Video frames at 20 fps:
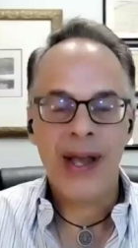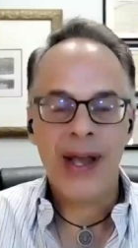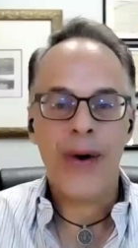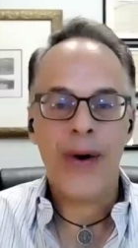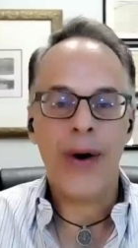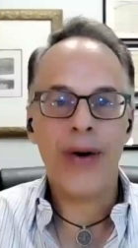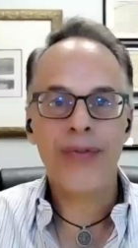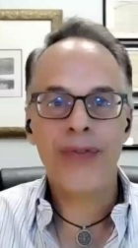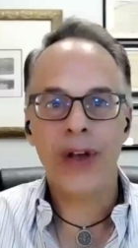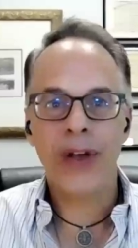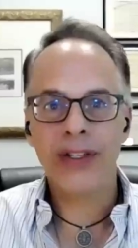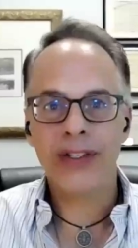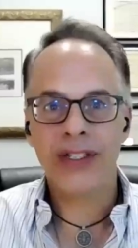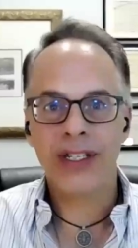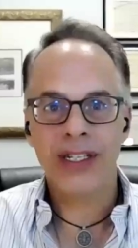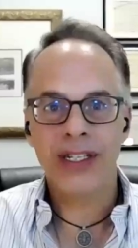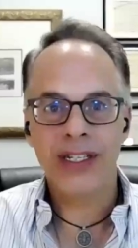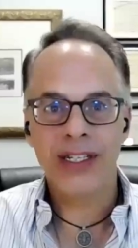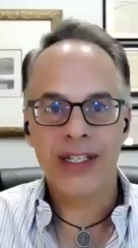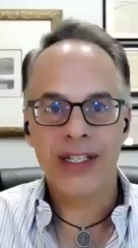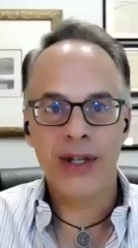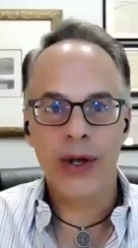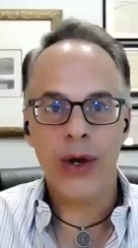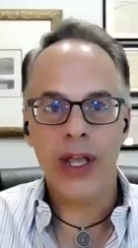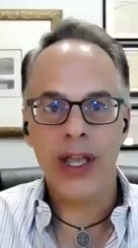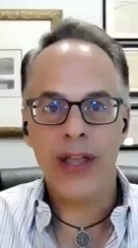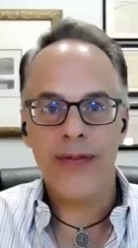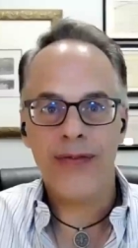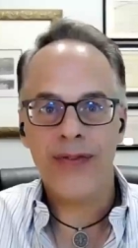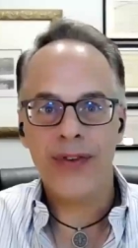Well, fellas, so
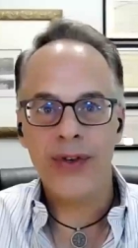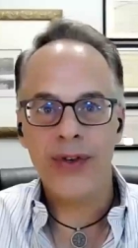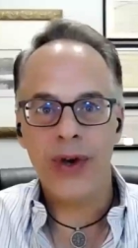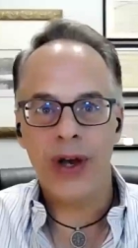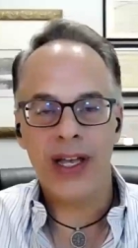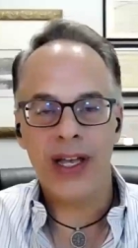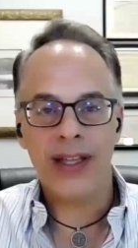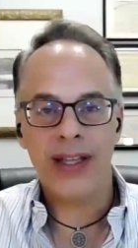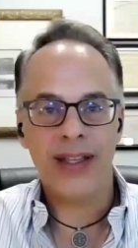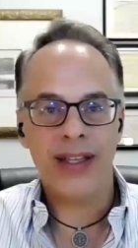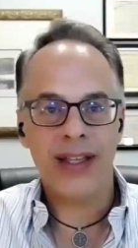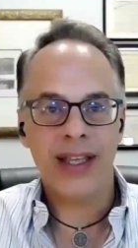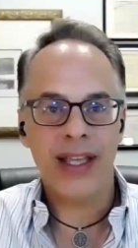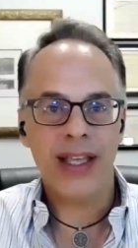if you